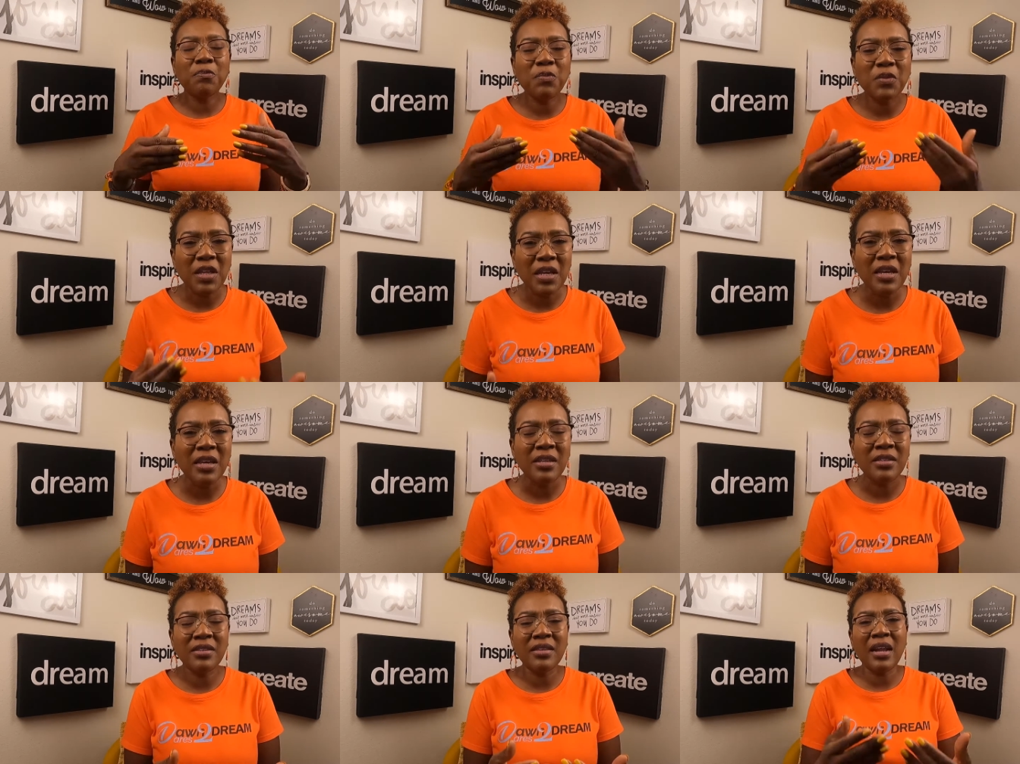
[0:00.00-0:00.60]

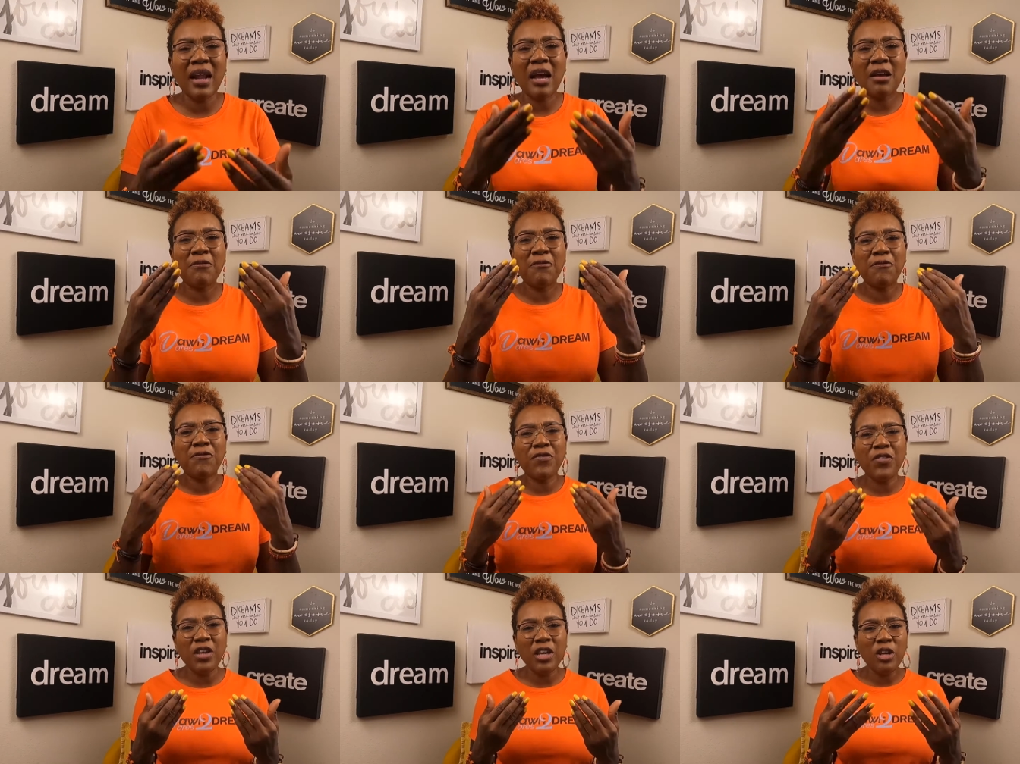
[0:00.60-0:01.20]
things that I
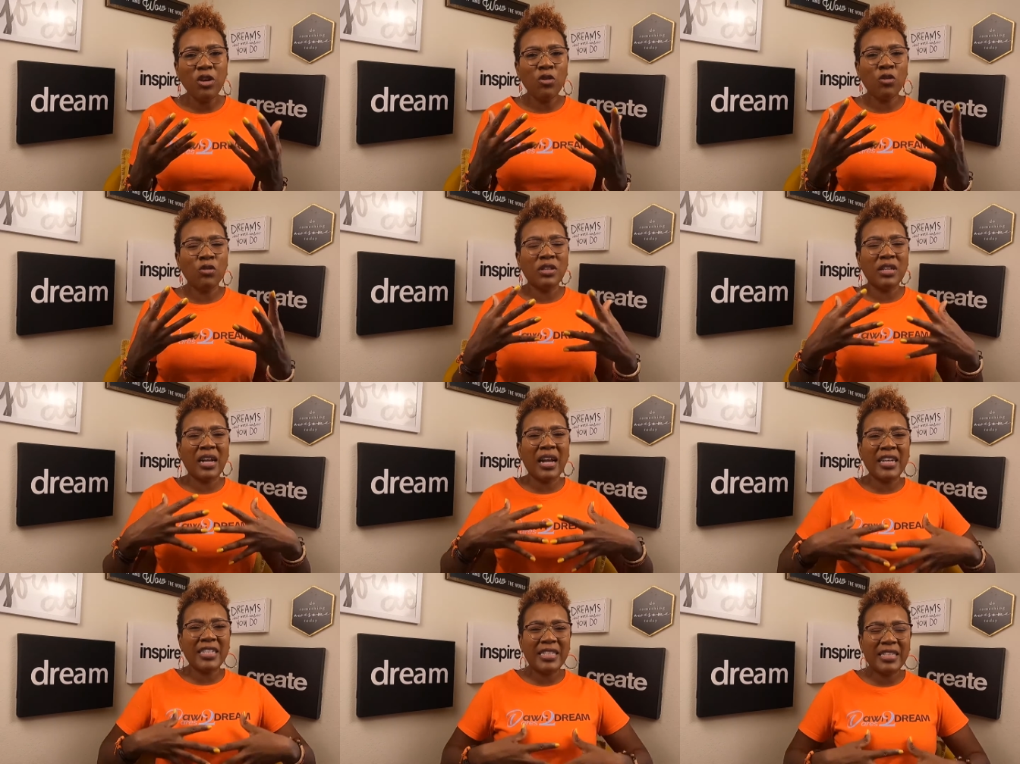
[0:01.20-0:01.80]
feel,
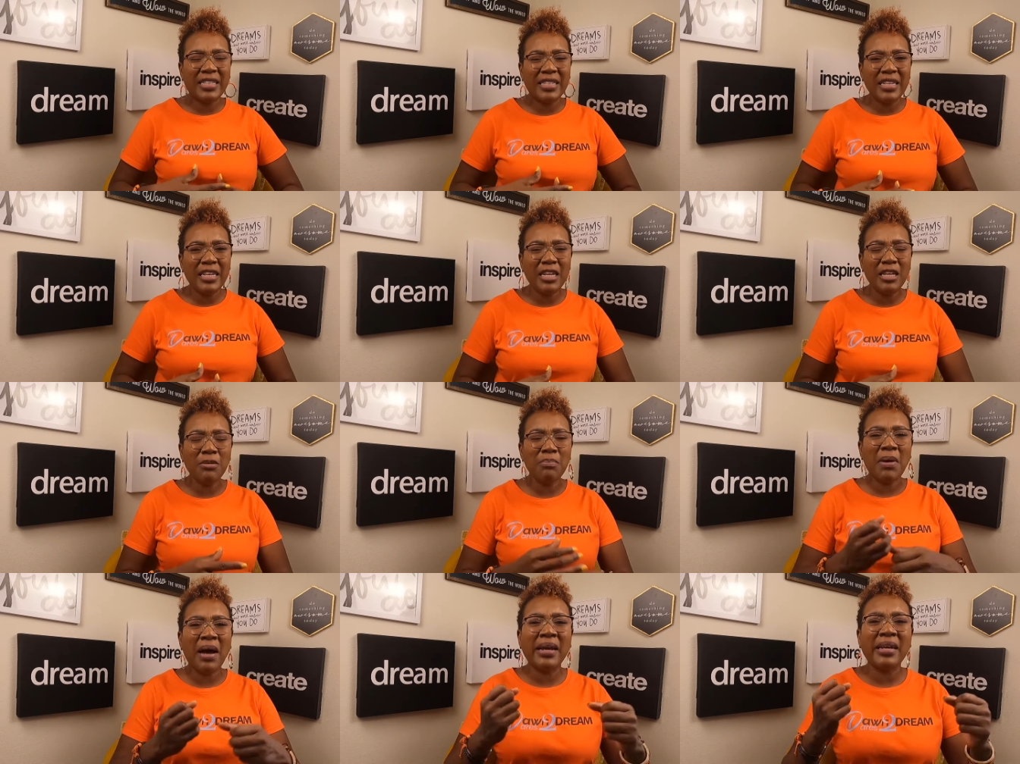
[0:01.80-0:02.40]
that I
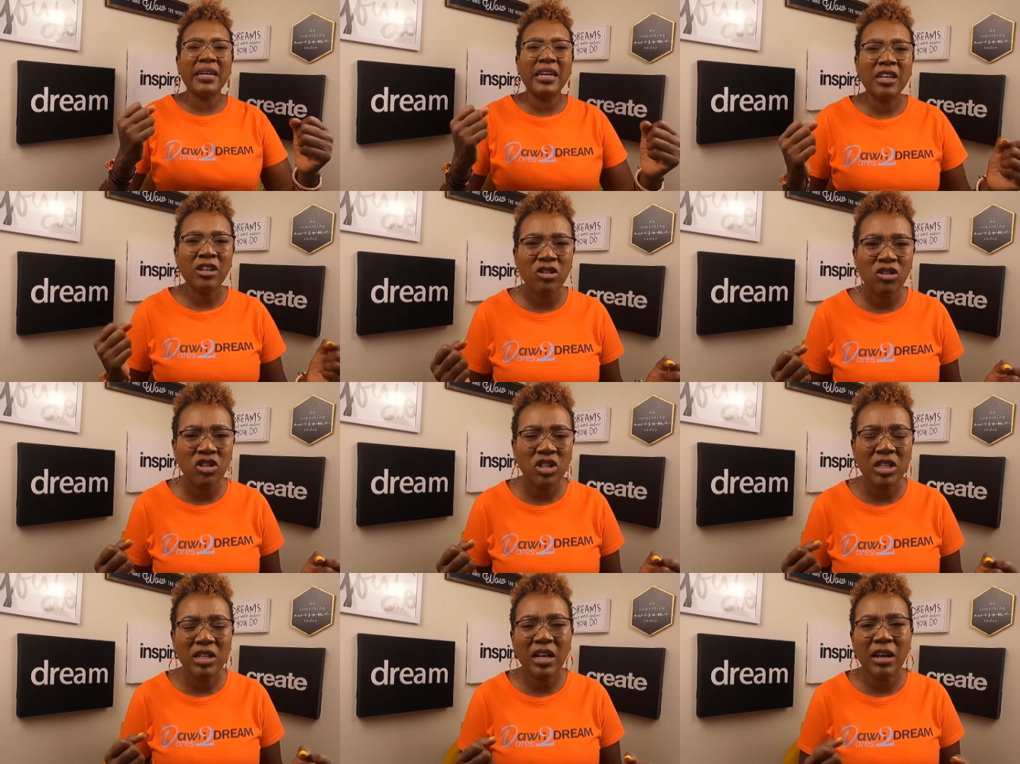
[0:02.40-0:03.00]
see, my
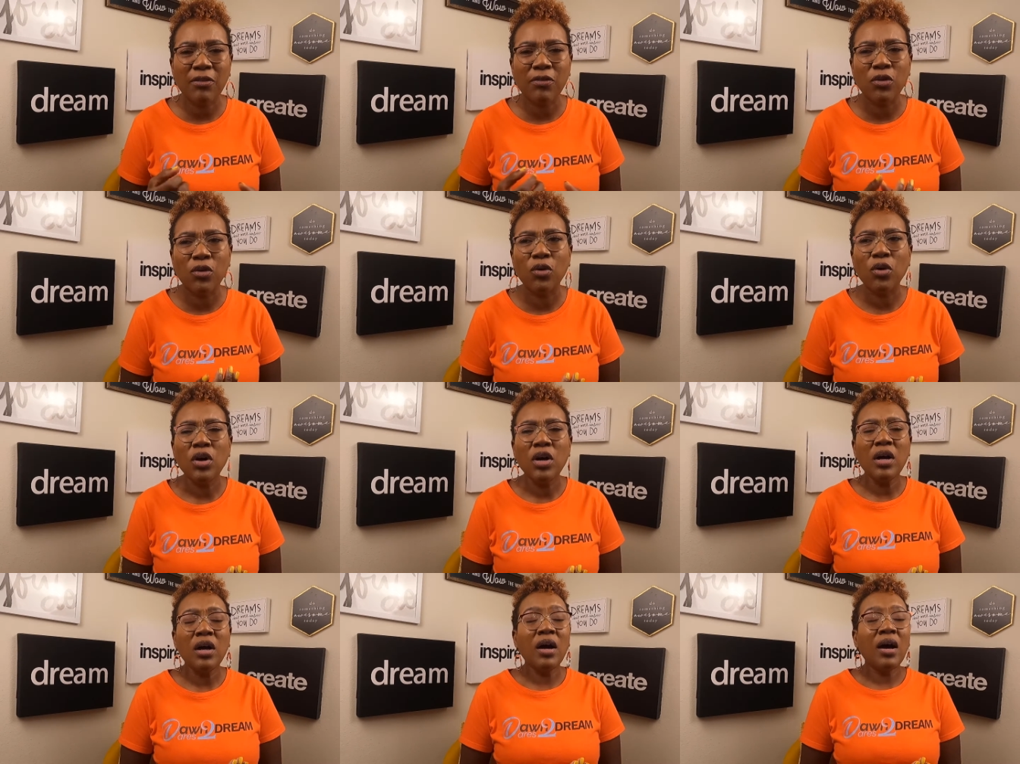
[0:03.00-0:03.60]
energy level.